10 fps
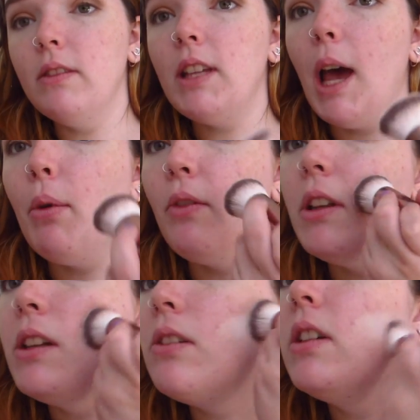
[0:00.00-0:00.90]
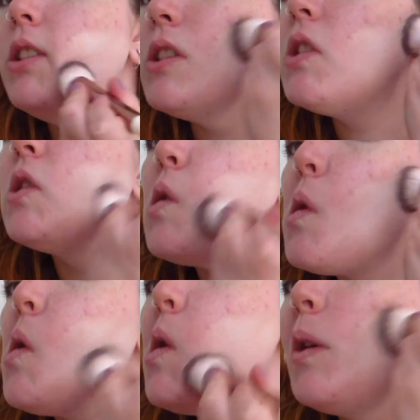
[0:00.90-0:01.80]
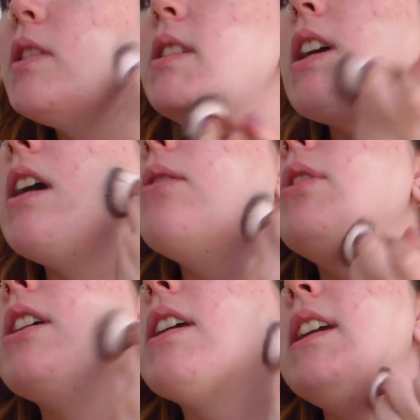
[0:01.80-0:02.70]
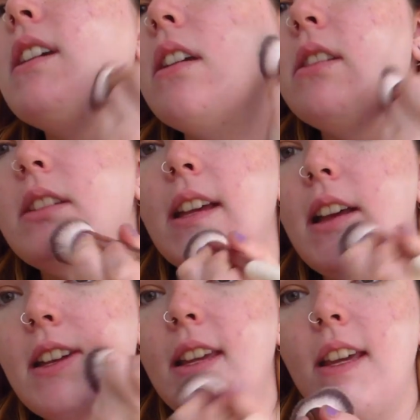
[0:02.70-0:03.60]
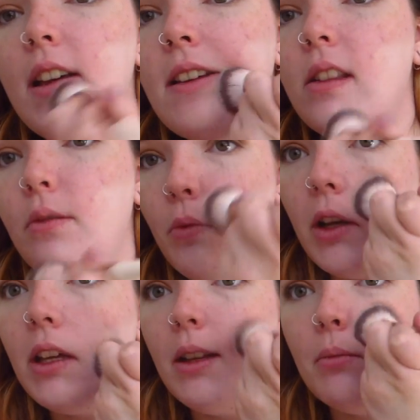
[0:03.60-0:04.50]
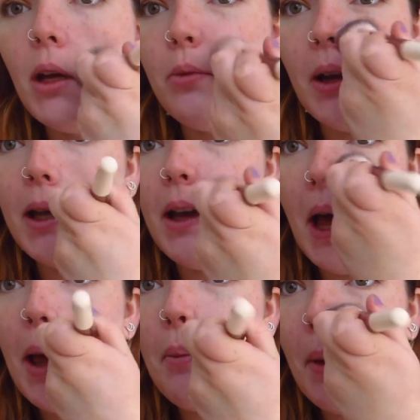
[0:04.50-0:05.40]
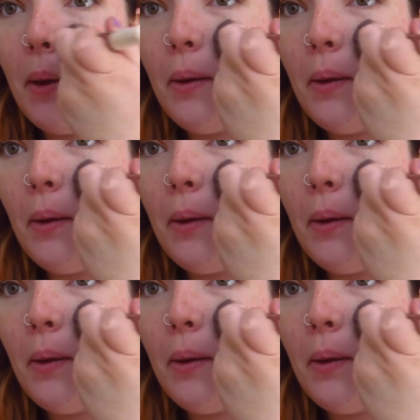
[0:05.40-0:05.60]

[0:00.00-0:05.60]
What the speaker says: tap off a little and just start working it down here, and then working my way up